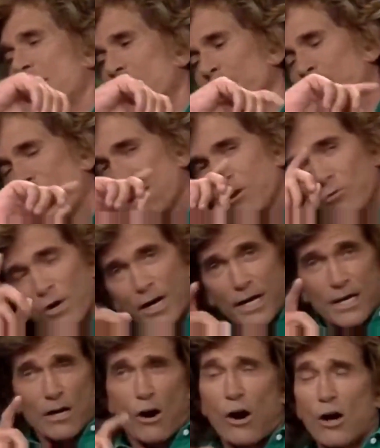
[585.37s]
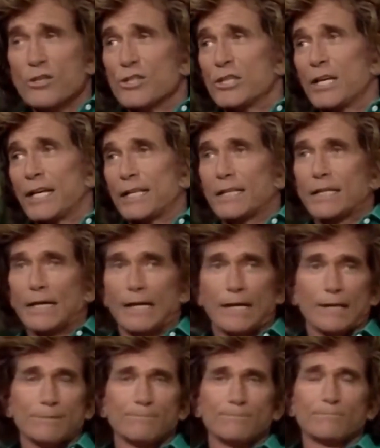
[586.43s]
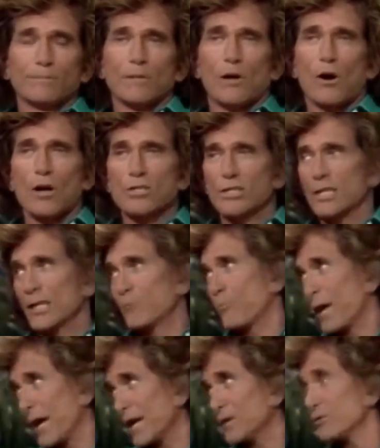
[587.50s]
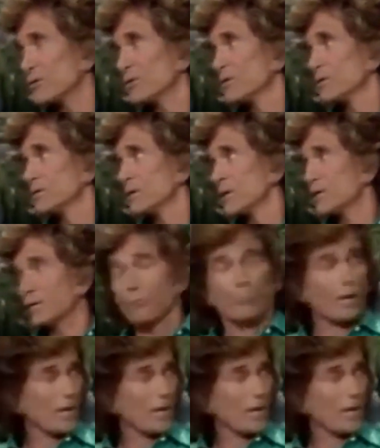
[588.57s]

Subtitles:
but as an actress who had been working since the 1970s, I